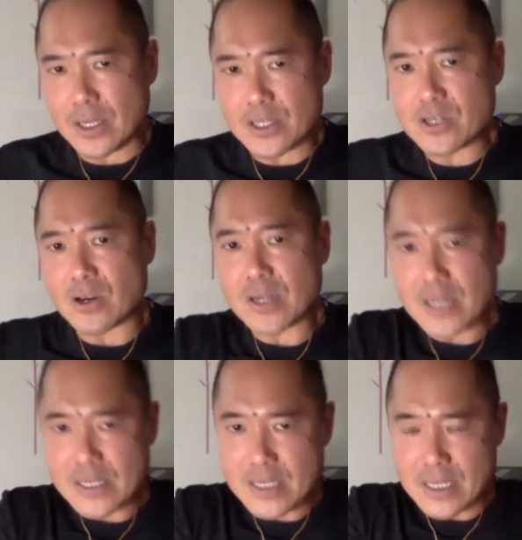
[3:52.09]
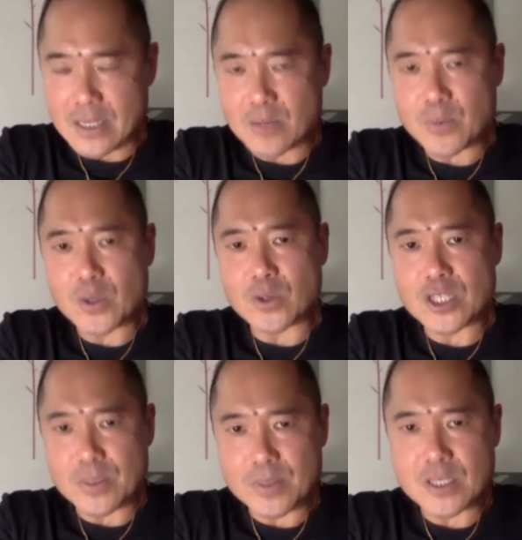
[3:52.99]
I started as a computer
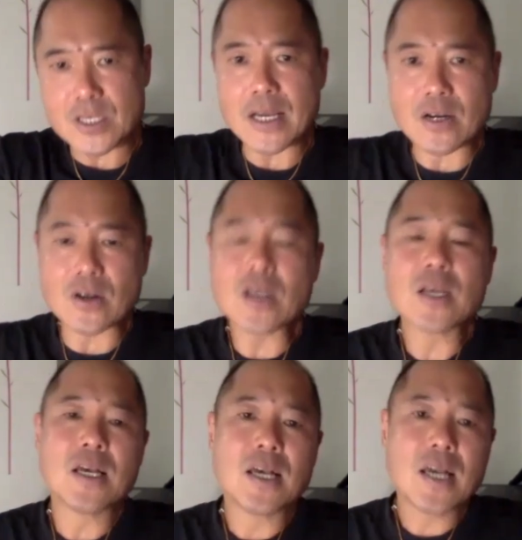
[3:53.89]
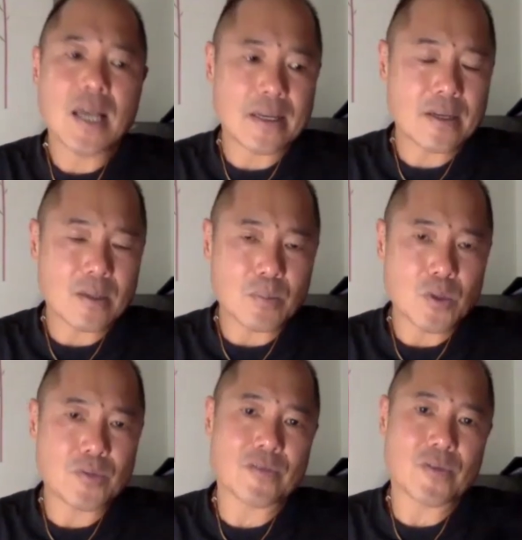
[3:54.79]
chip designer, ended up
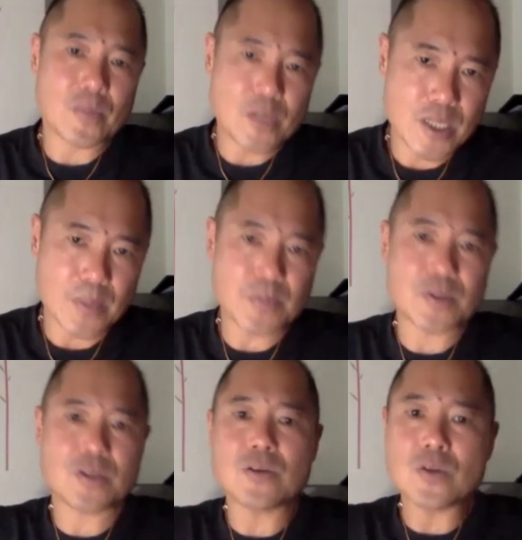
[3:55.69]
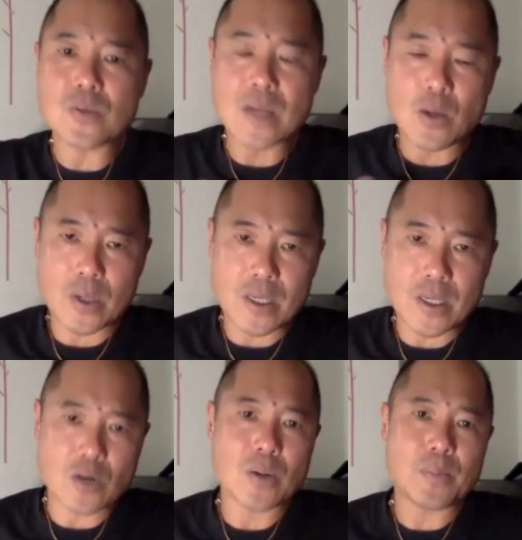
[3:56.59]
moving from chips to networking
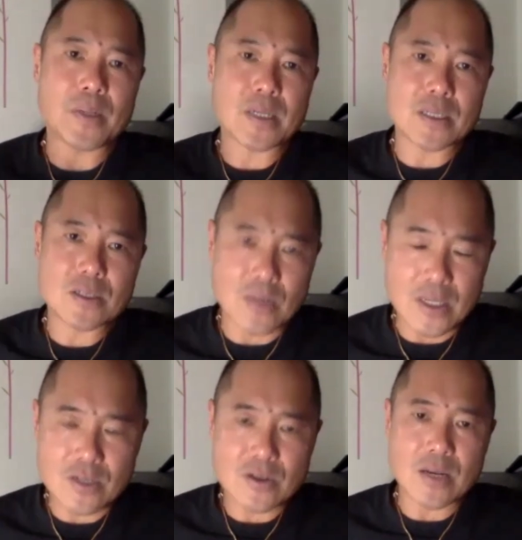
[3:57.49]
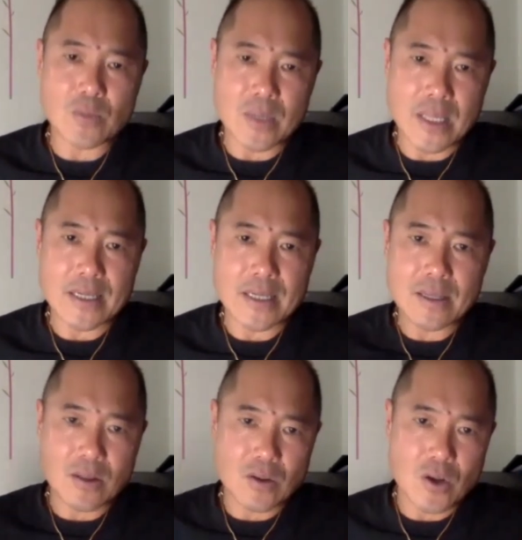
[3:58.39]
equipment, to internet-related
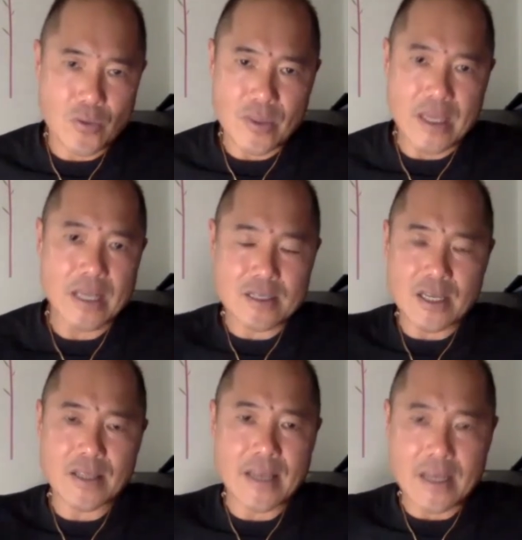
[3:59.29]
telco things, and then